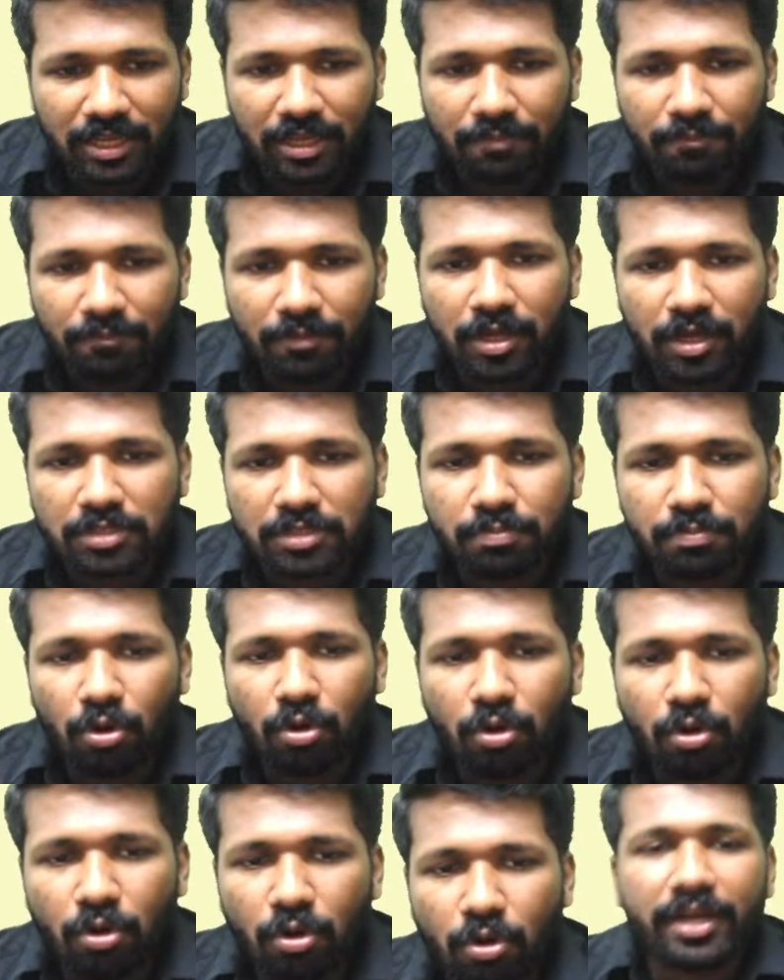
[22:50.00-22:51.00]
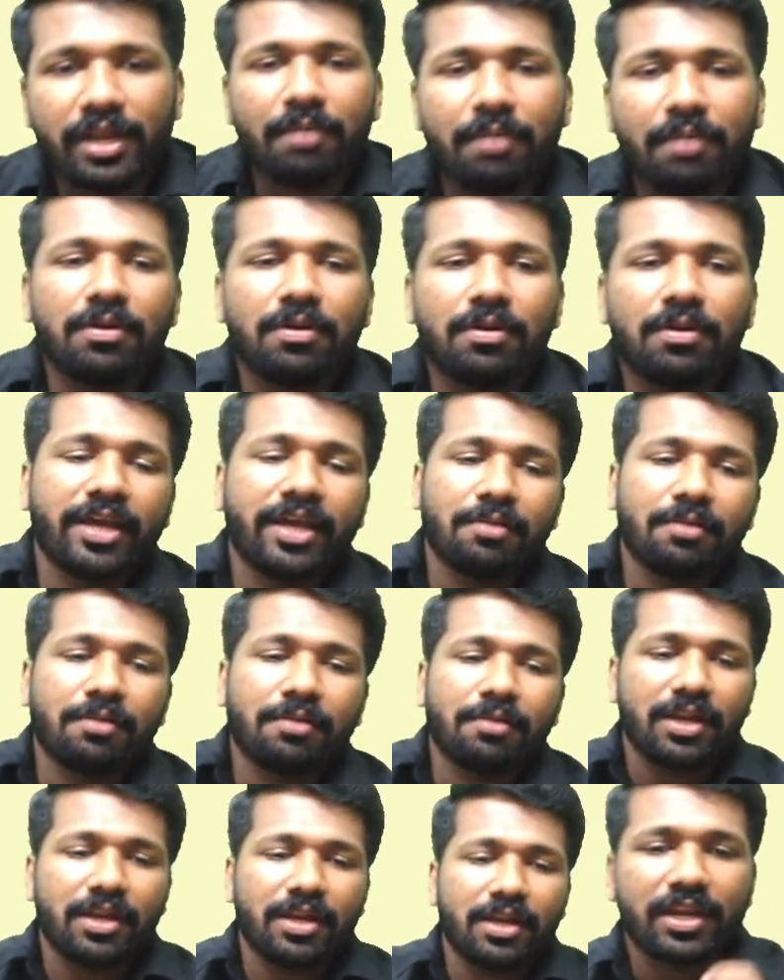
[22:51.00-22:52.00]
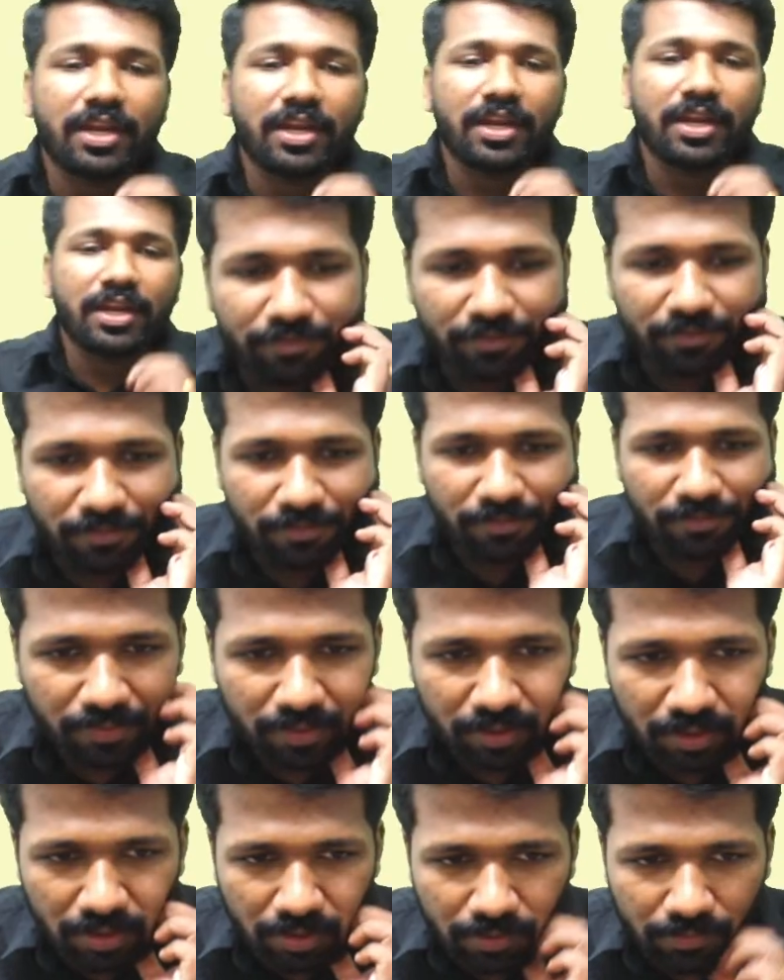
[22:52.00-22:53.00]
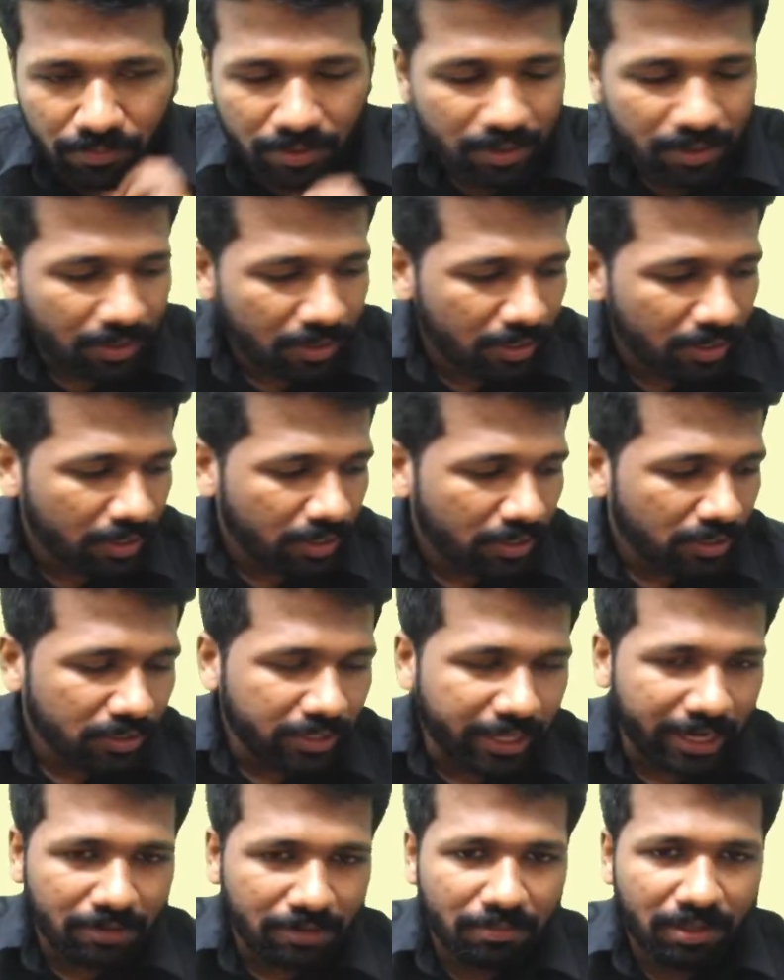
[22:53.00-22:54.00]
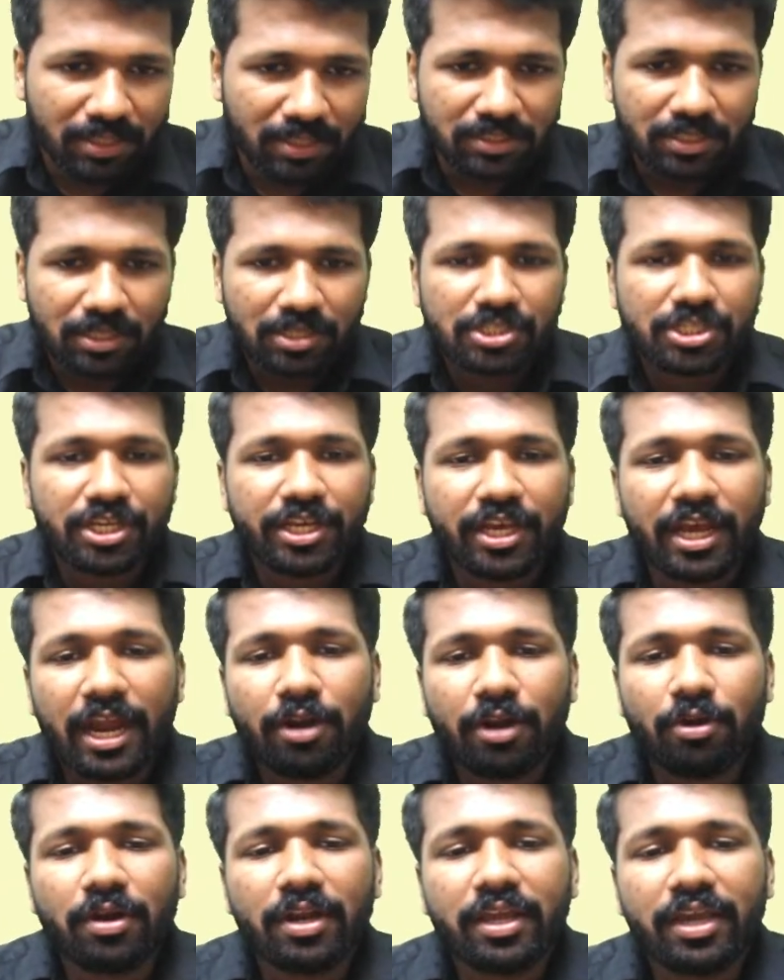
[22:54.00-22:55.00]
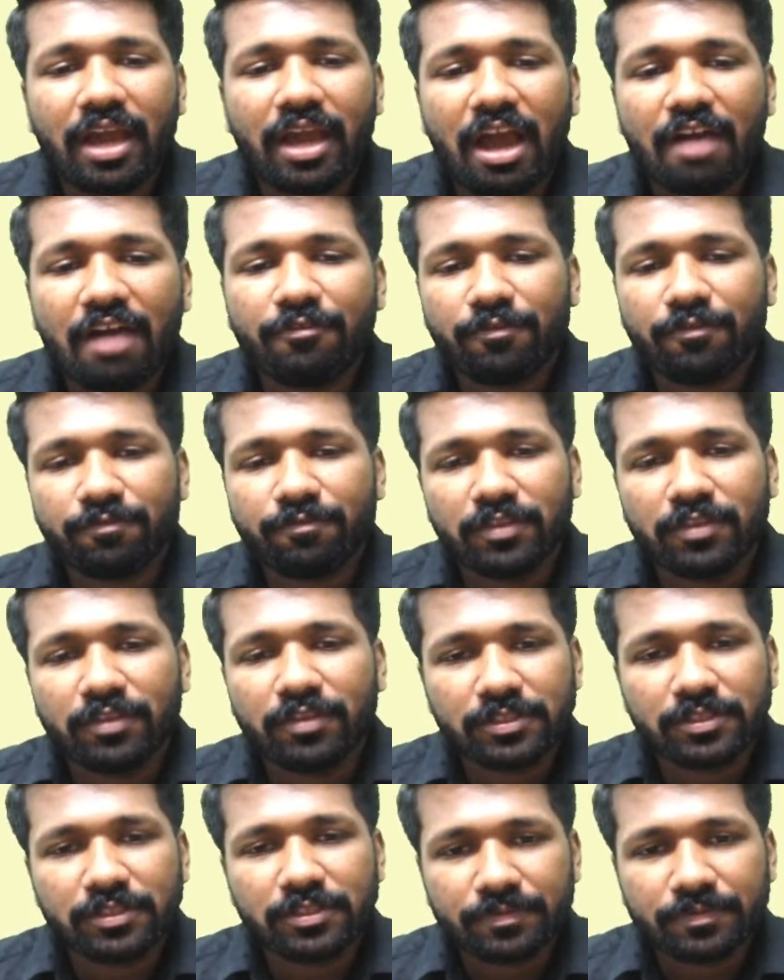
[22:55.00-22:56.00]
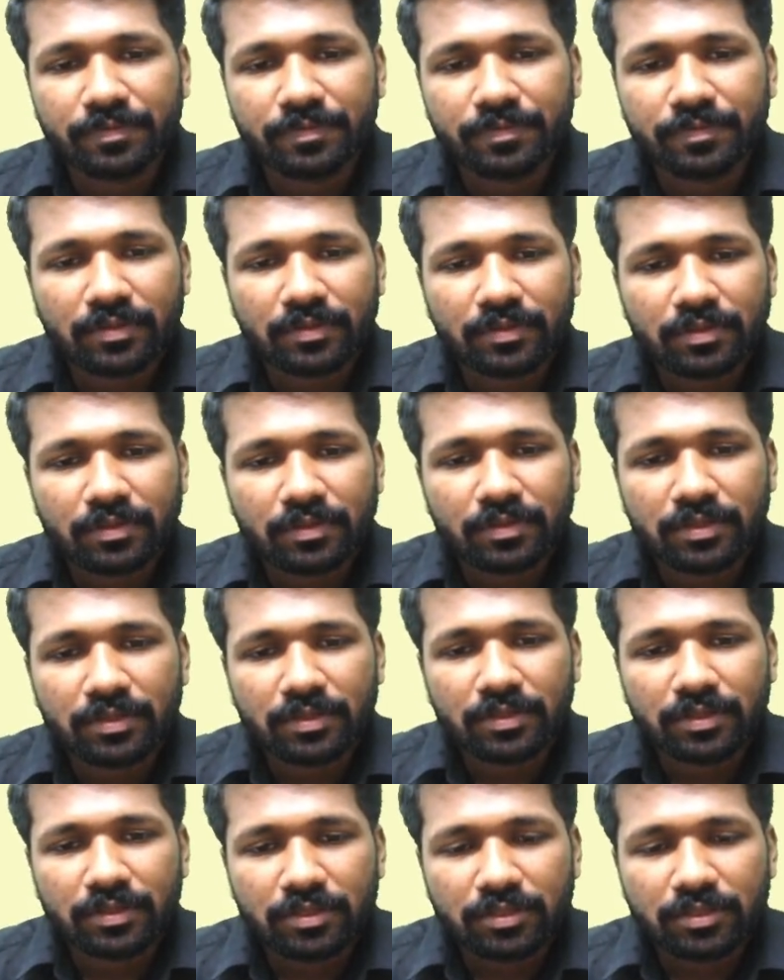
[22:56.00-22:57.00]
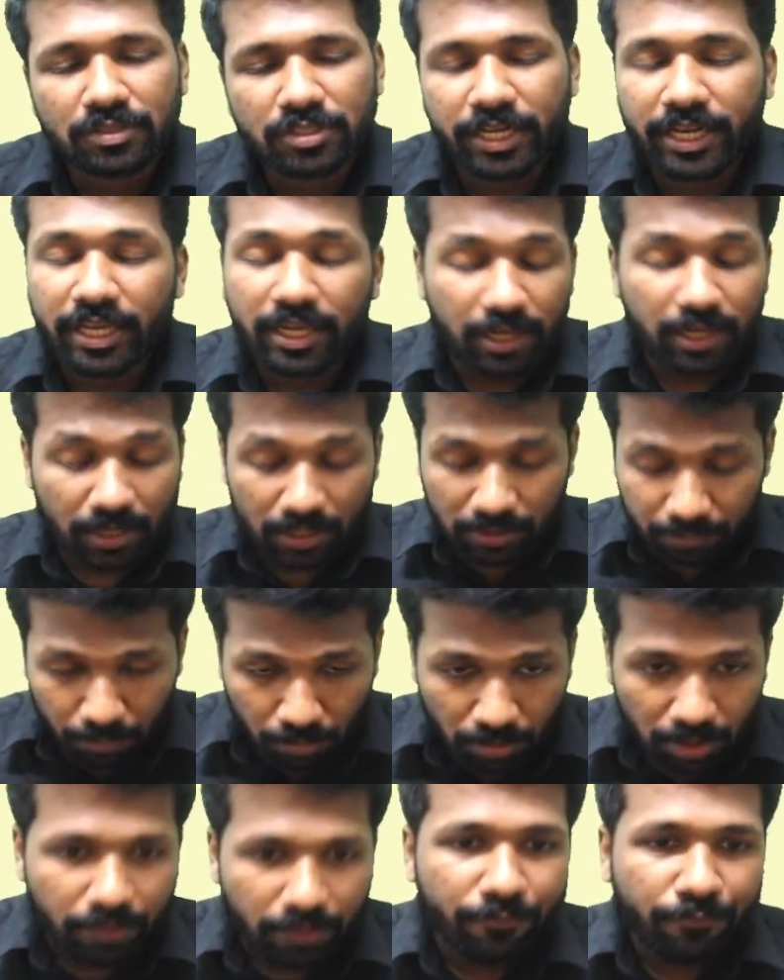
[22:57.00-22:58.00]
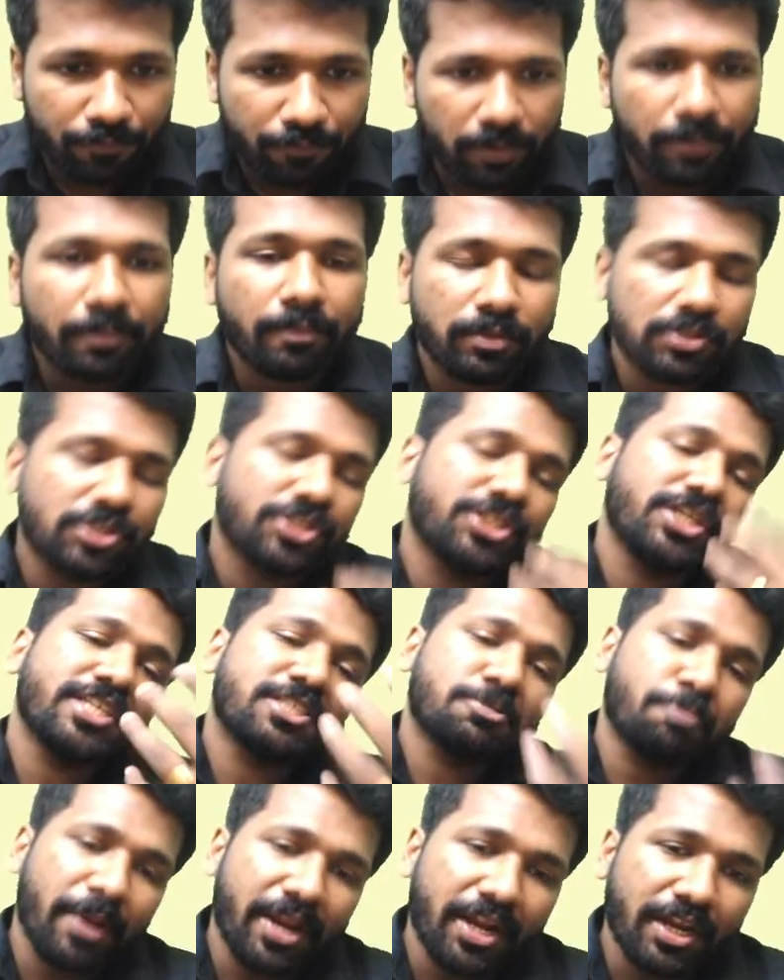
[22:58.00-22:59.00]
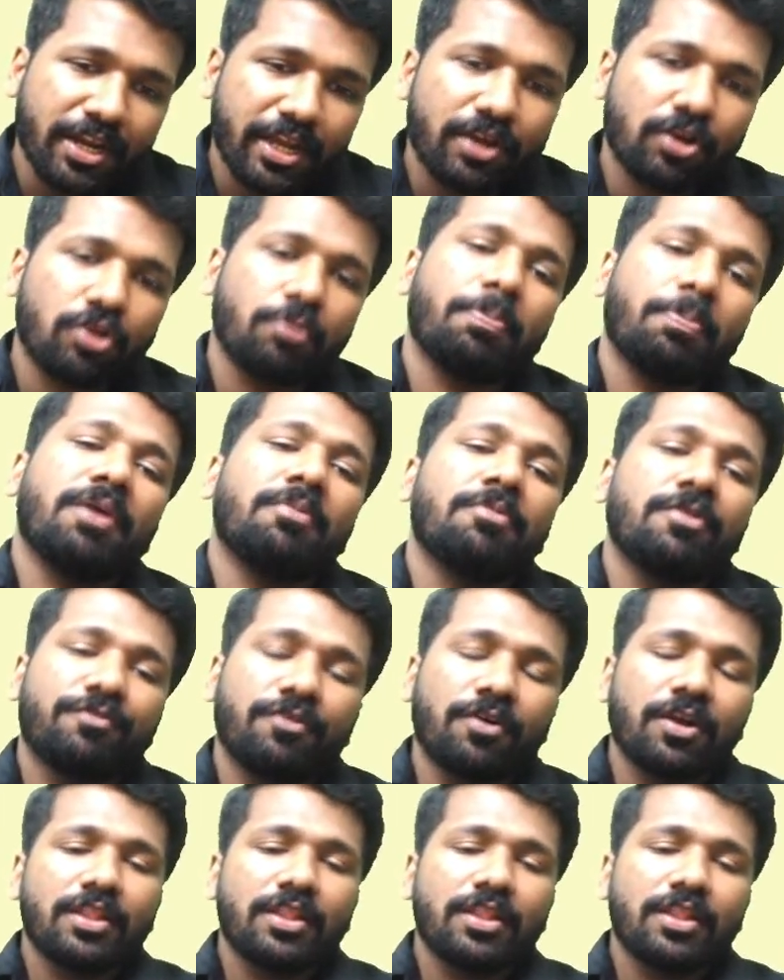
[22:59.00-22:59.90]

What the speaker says: Because Mohan doubled her money and gave. That means she had only half of this. Sorry, she spent 10 rupee, before